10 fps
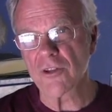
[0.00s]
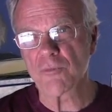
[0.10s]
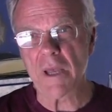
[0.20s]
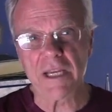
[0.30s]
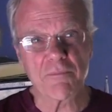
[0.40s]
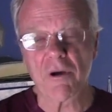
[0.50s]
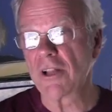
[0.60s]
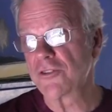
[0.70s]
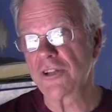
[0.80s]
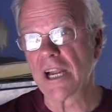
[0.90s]
expanded
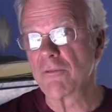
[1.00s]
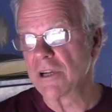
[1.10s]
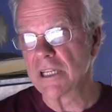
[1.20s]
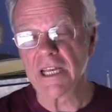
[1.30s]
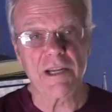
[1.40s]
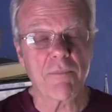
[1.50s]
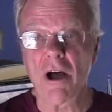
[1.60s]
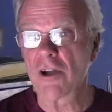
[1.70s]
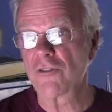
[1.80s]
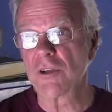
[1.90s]
polystyrene, and
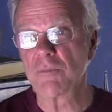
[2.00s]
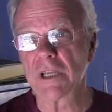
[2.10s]
epoxy,